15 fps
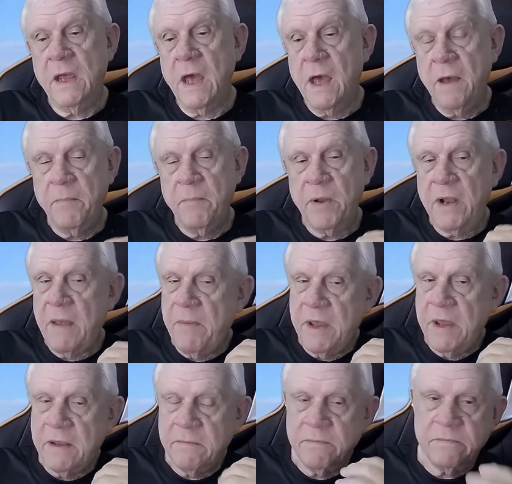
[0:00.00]
But let
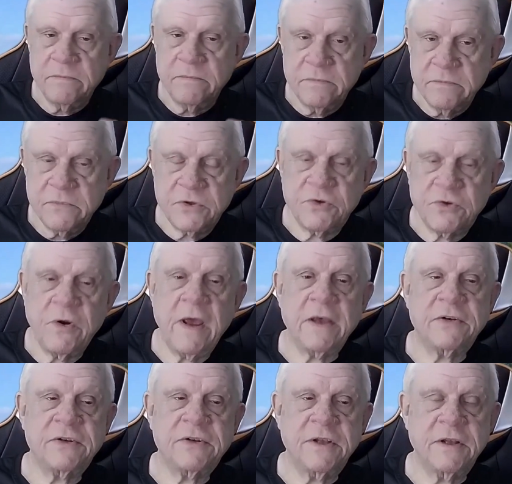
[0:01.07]
me
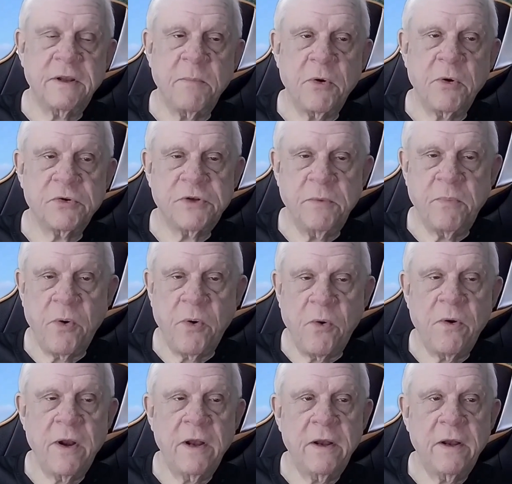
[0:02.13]
stress that the most
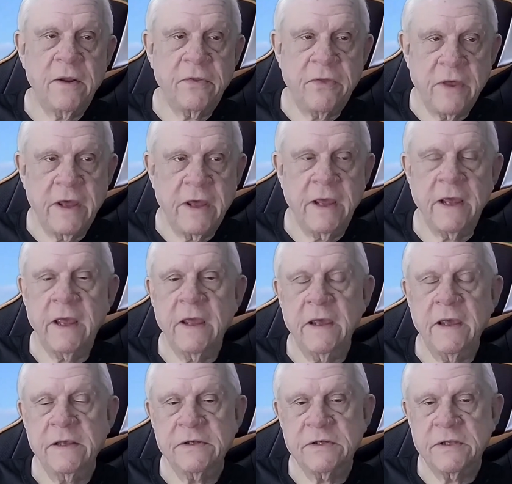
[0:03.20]
important thing
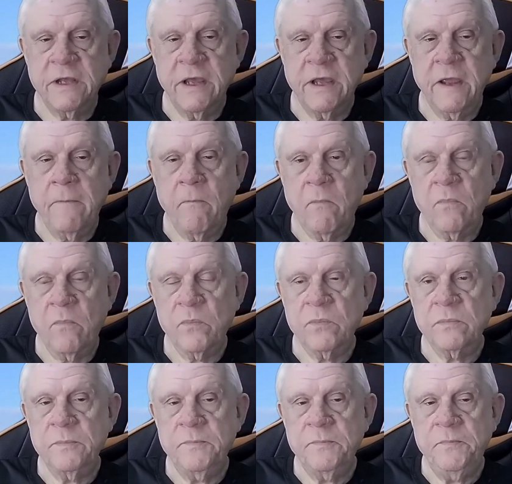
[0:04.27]
is the
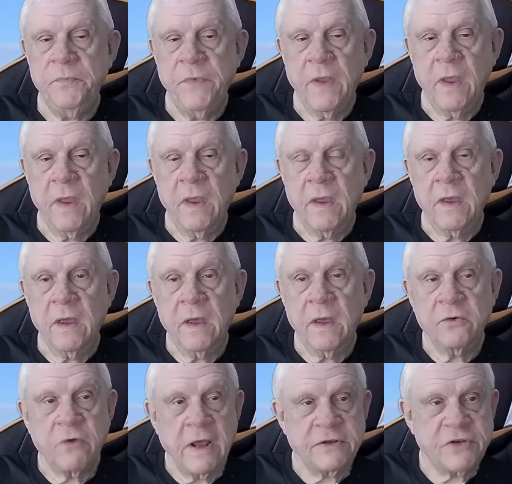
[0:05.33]

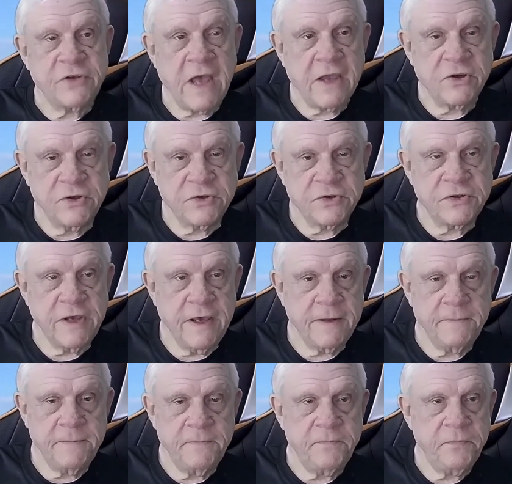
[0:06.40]
transaction set.